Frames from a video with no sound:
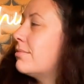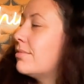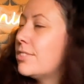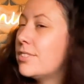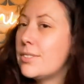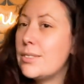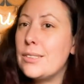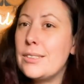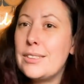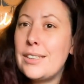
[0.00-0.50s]

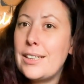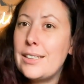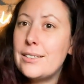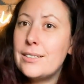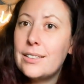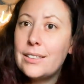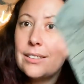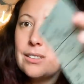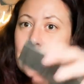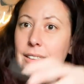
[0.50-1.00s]
like
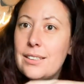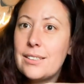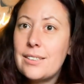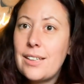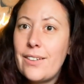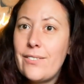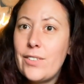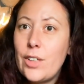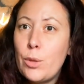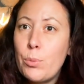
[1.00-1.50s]

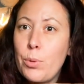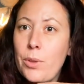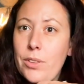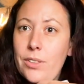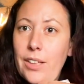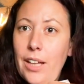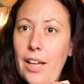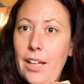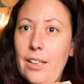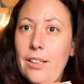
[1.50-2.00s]

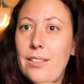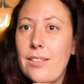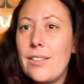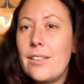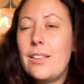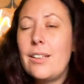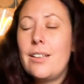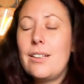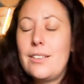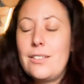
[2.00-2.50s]
60-70%.
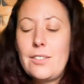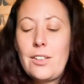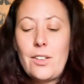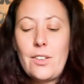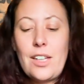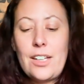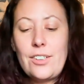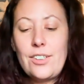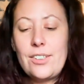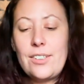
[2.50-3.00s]
So
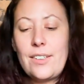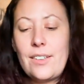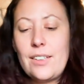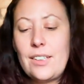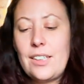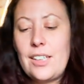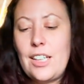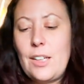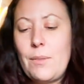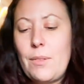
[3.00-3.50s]
that's just
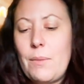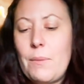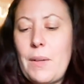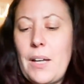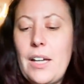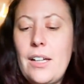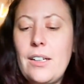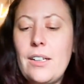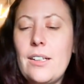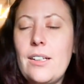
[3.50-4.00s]
something to keep in
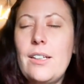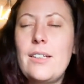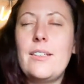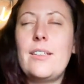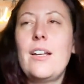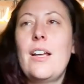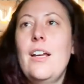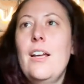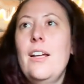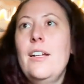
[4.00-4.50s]
mind,
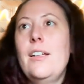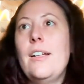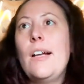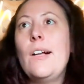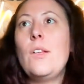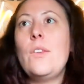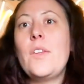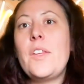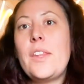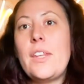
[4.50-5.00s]
is not
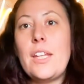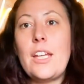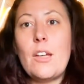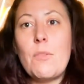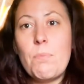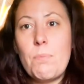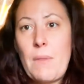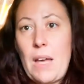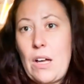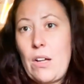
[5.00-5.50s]
only the
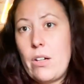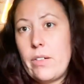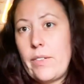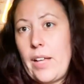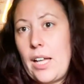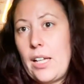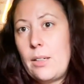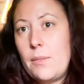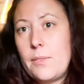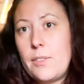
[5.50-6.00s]
amount of
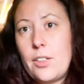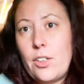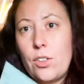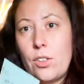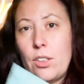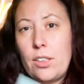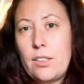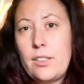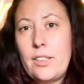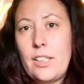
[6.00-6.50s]
items that you're
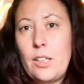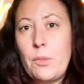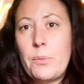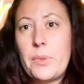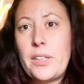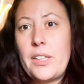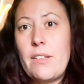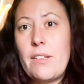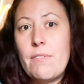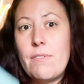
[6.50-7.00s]
listing,
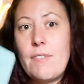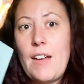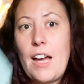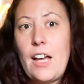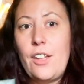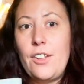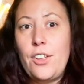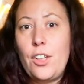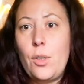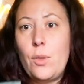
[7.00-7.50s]
but the
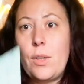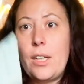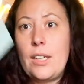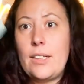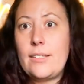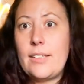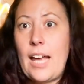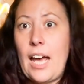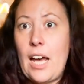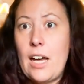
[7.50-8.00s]
value that
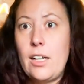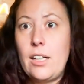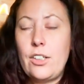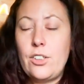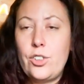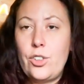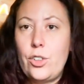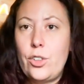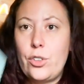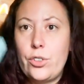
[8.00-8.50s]
it's adding
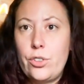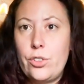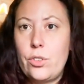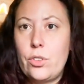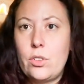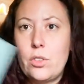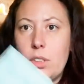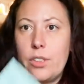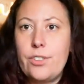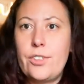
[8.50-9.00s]
to your
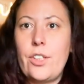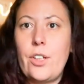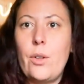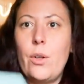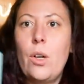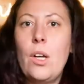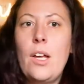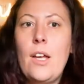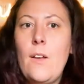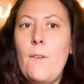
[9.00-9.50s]
store.
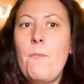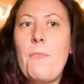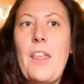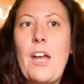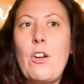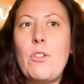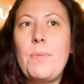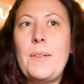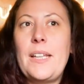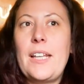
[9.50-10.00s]
So
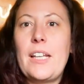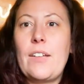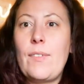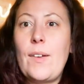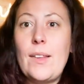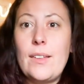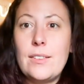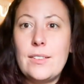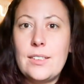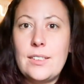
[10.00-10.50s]
that would be like if
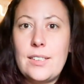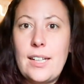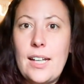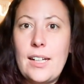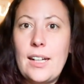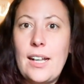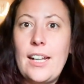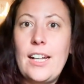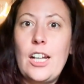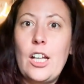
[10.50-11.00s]
I listed
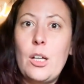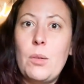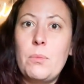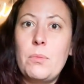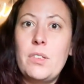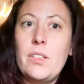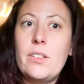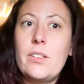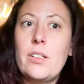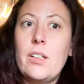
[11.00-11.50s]
10
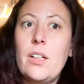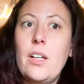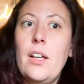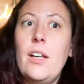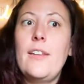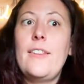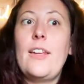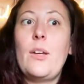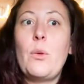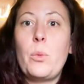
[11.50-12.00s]
items,
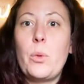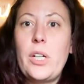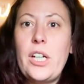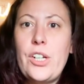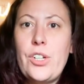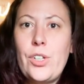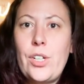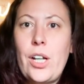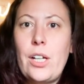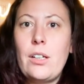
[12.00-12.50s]
they were
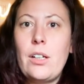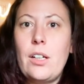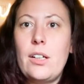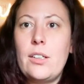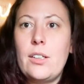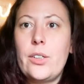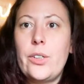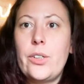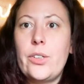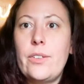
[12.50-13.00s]
each
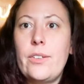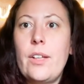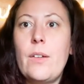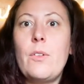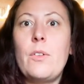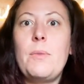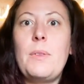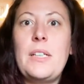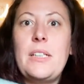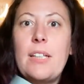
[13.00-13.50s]
$10, it
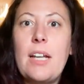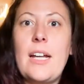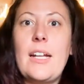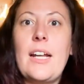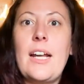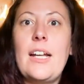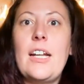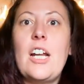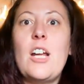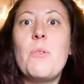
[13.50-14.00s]
would be 10
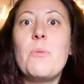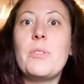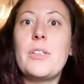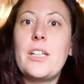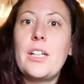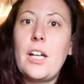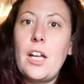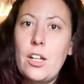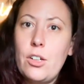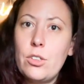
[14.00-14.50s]
items
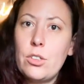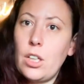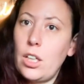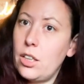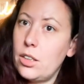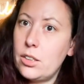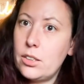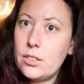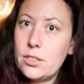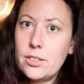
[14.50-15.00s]
and
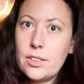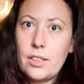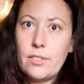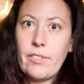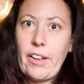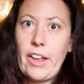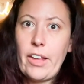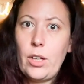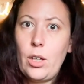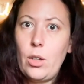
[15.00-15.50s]
$100 in
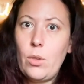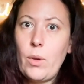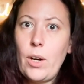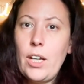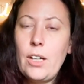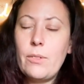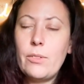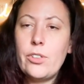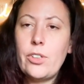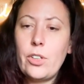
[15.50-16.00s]
value,
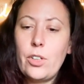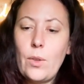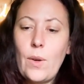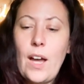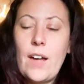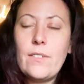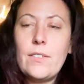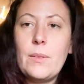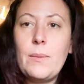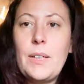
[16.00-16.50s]
right? So you
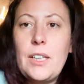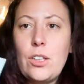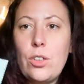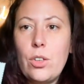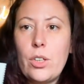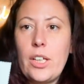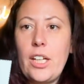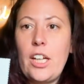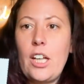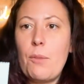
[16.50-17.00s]
have to be
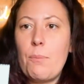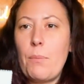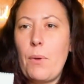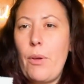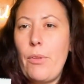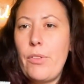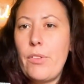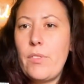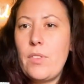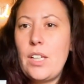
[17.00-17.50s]
looking at
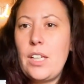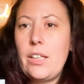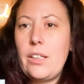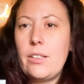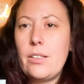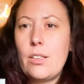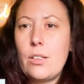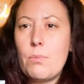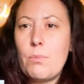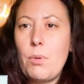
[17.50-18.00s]
both of
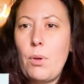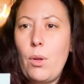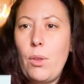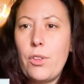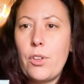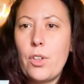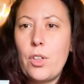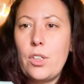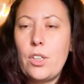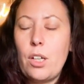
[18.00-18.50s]
these. They're
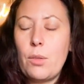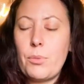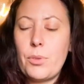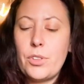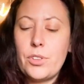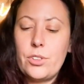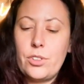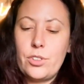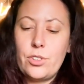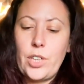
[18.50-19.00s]
both good
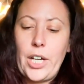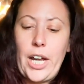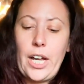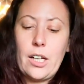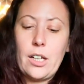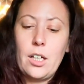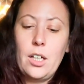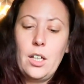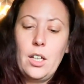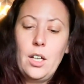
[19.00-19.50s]
numbers to track.
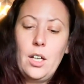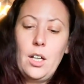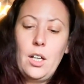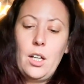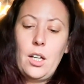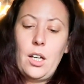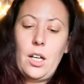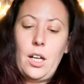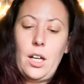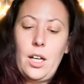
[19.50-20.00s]

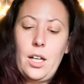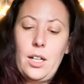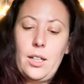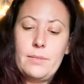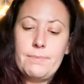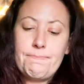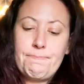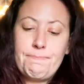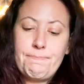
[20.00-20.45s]
At